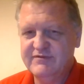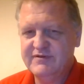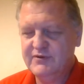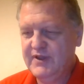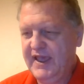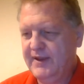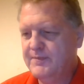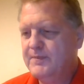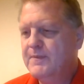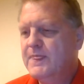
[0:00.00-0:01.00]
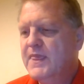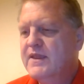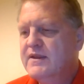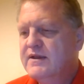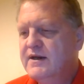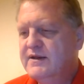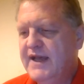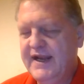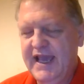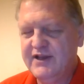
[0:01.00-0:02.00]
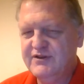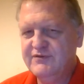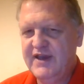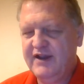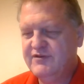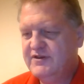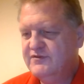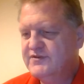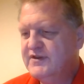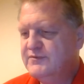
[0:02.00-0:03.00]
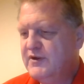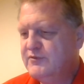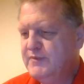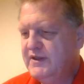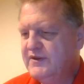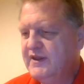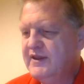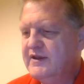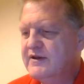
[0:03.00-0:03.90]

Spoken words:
Okay. Not accusative. Accusative, that would be the